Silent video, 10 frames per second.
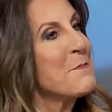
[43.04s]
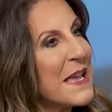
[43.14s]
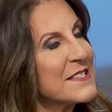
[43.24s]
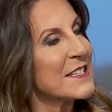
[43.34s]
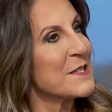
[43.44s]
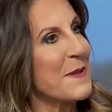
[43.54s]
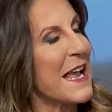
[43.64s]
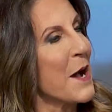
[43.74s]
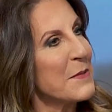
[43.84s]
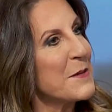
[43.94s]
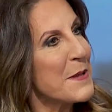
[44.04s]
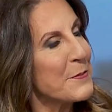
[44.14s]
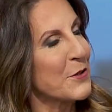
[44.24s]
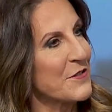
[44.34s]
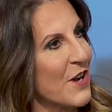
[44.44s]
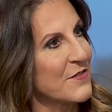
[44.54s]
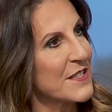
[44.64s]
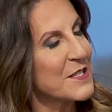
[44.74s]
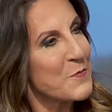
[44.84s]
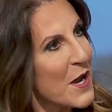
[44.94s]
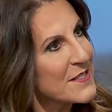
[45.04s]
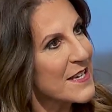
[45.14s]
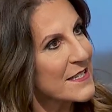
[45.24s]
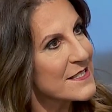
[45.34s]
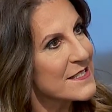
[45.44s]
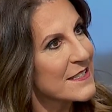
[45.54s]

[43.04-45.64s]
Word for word: amazing to me how many people are involved in this process.